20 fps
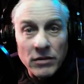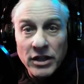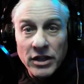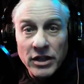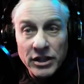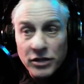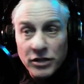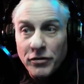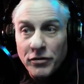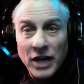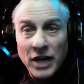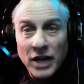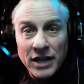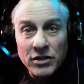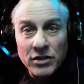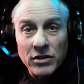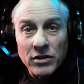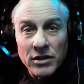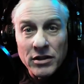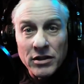It's a
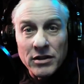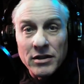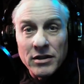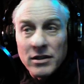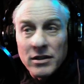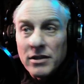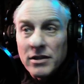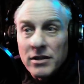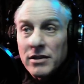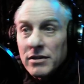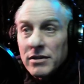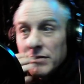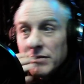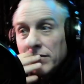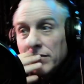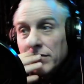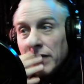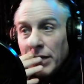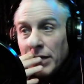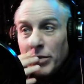factor.
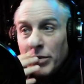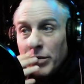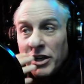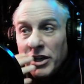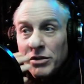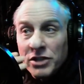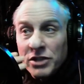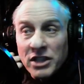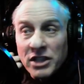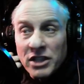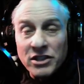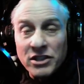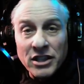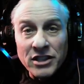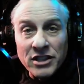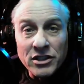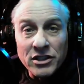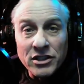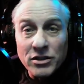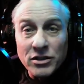Anybody who says
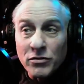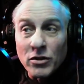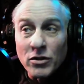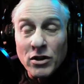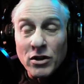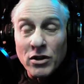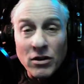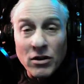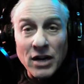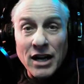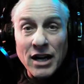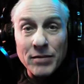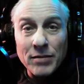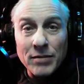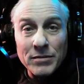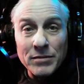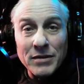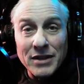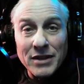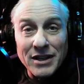it isn't is full of
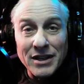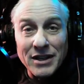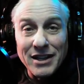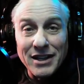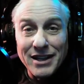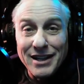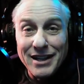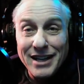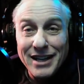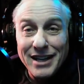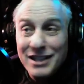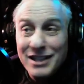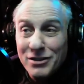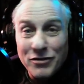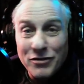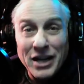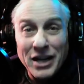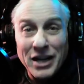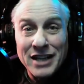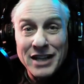crap.
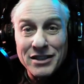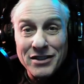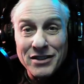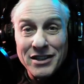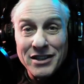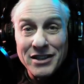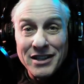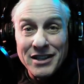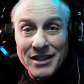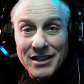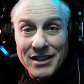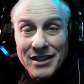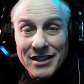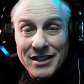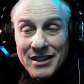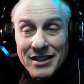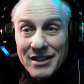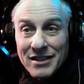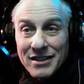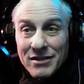It's a factor.
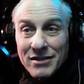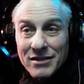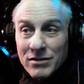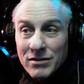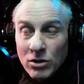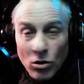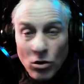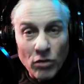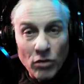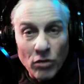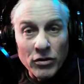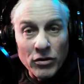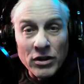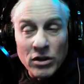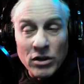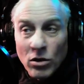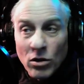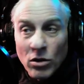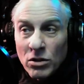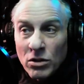Go
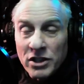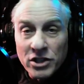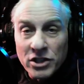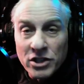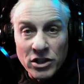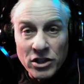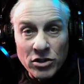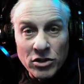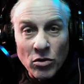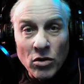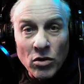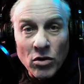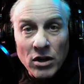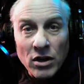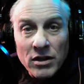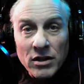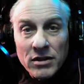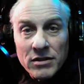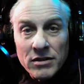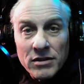listen to
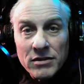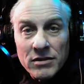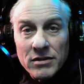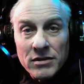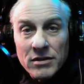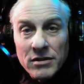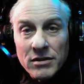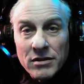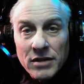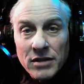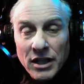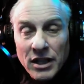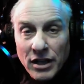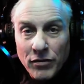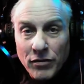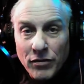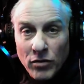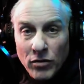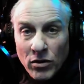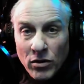Tor,
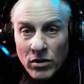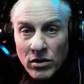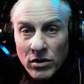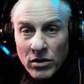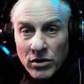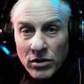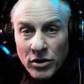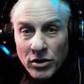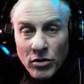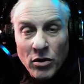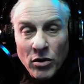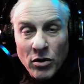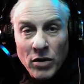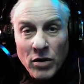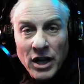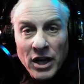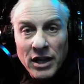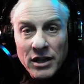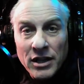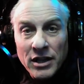LA4
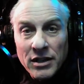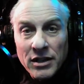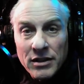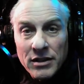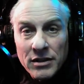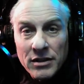UOA.